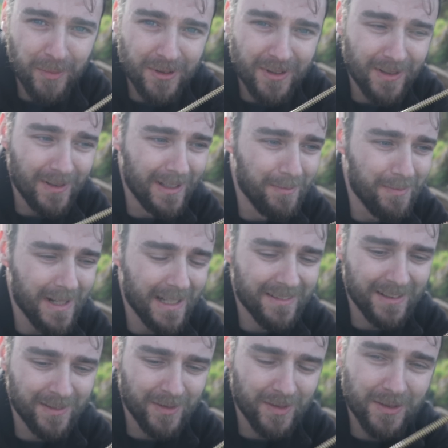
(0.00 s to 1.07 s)
absolutely
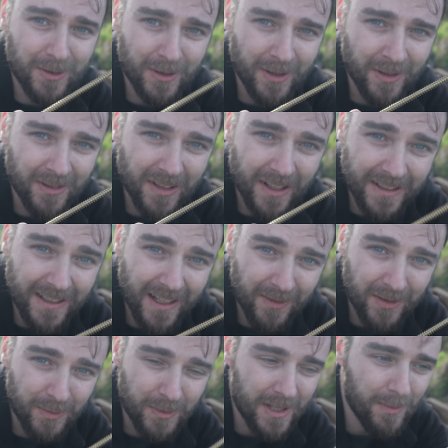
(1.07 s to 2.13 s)
massive screws. I did
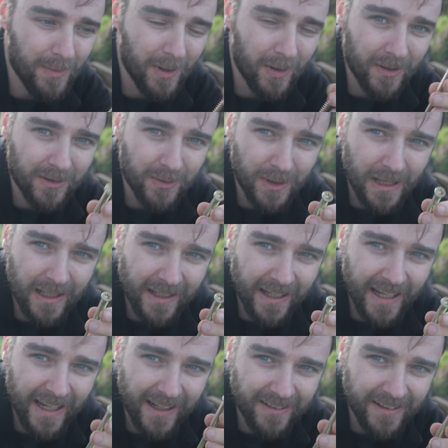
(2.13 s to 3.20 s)
have some Timberlocks with like a
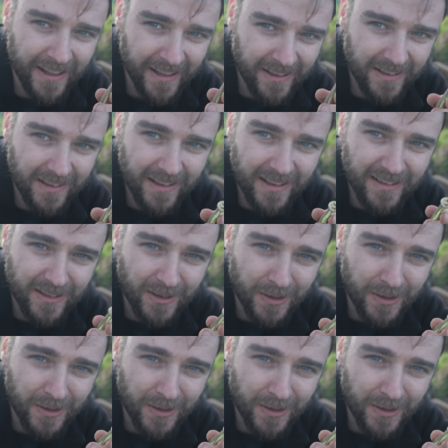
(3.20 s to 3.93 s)
hex head. These